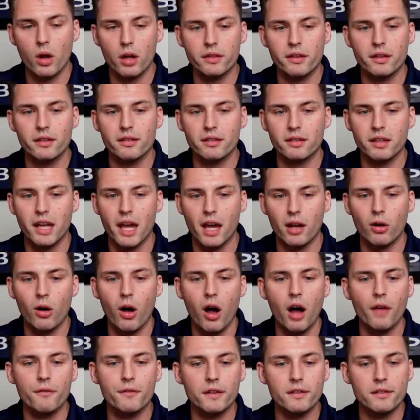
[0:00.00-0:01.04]
the Seattle
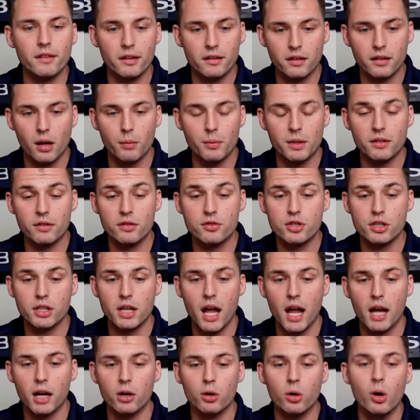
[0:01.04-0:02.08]
offense that's coming to
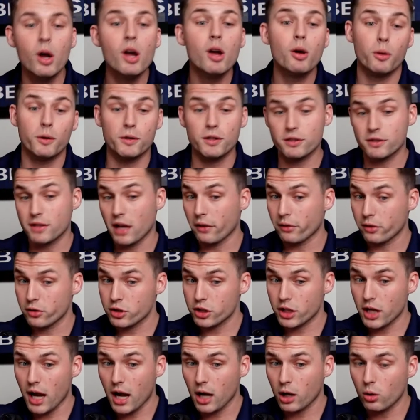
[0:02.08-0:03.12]
Chicago, which is now the
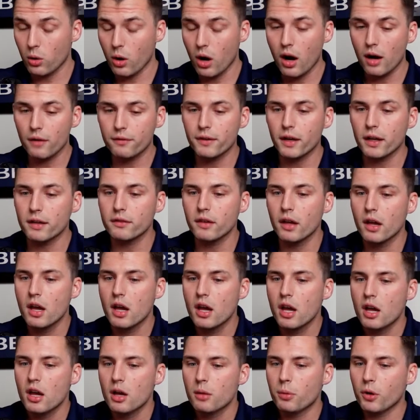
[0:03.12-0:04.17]
Chicago offense.
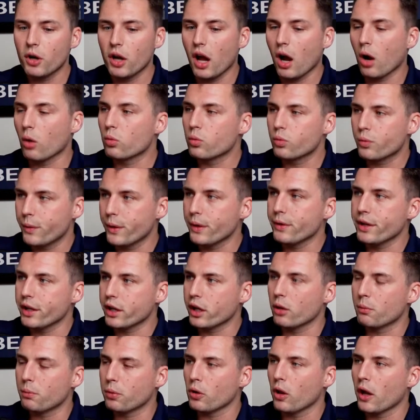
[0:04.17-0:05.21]
But a really
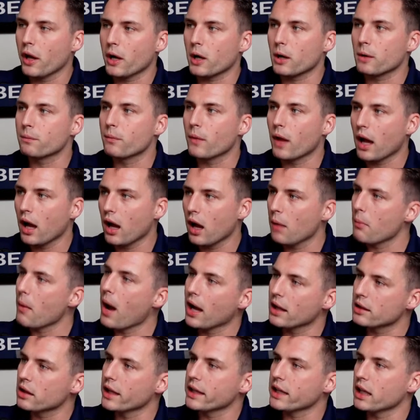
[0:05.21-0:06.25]
good player. Um,
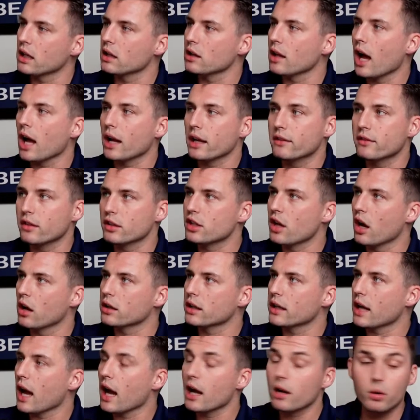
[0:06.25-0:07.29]
I like it a lot. He's a young
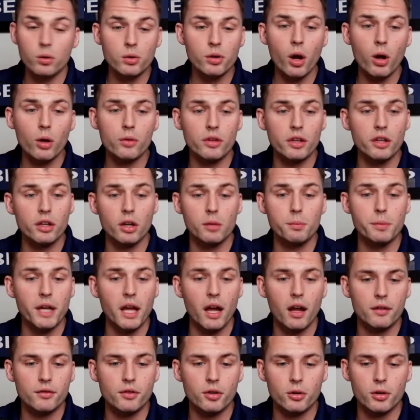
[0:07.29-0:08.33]
guy. Who knows? He could be
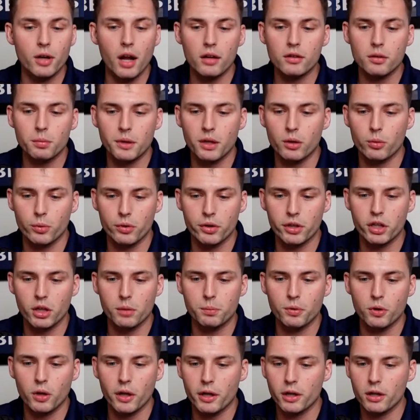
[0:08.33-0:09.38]
a, turn out to be a really
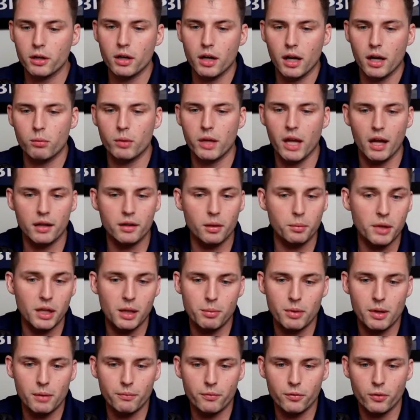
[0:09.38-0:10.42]
good player, and we end up
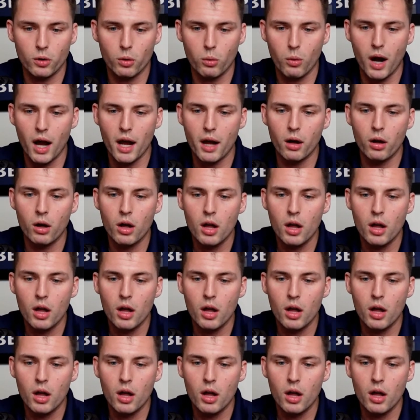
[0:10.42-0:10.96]
keeping him for a while.